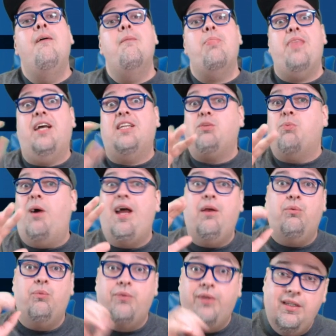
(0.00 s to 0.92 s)
That's why I
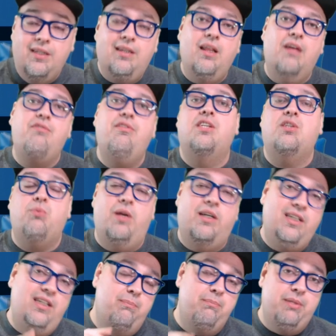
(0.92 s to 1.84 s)
really love this
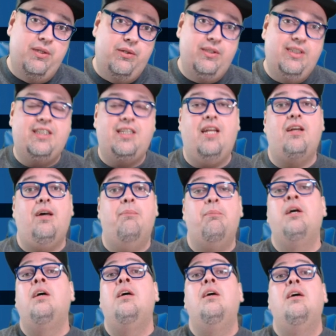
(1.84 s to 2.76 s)
ready to build setup,
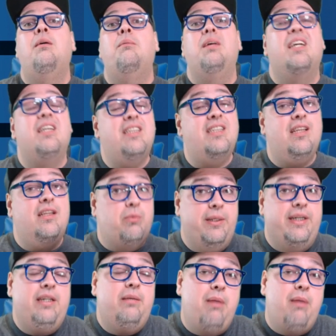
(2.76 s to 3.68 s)
because the
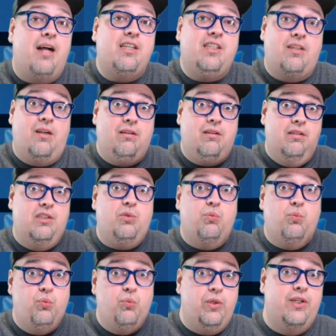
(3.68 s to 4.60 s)
3D box art looks
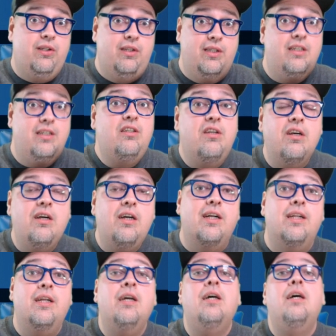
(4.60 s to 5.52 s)
really
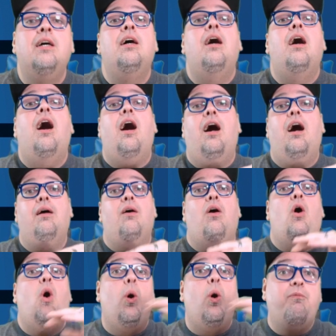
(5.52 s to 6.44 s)
good.
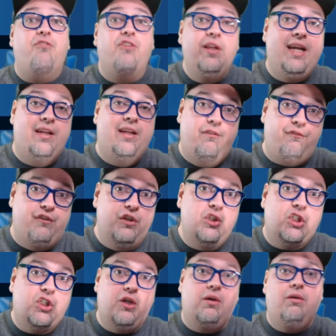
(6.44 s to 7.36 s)
Hopefully in the
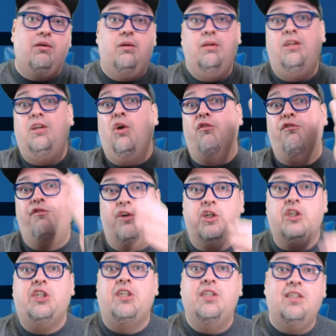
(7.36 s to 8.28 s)
future, you know,
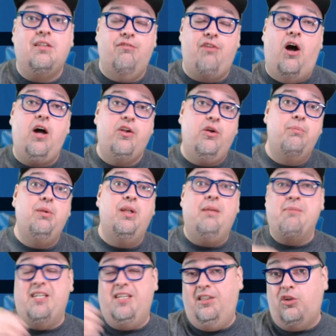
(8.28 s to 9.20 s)
versions of
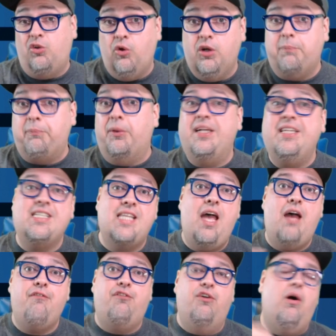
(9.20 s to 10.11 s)
AutoBleem, it incorporates
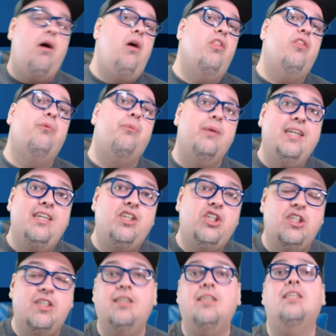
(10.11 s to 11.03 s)
that for all the
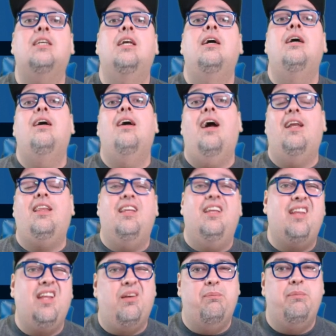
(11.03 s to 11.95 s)
regions. I think
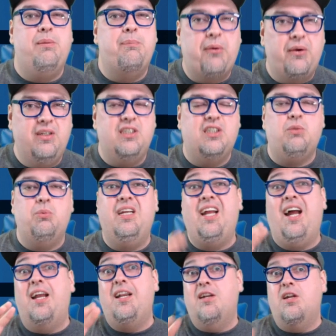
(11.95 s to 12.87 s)
that'll be pretty sweet.
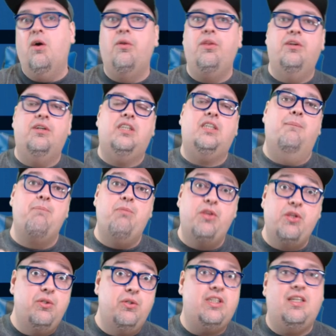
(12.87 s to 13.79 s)
I know there's some
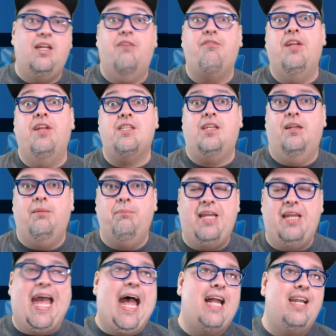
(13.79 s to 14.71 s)
new stuff that's going to be
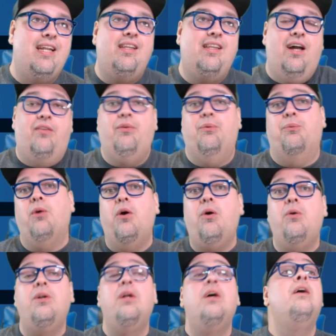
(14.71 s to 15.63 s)
added down the road,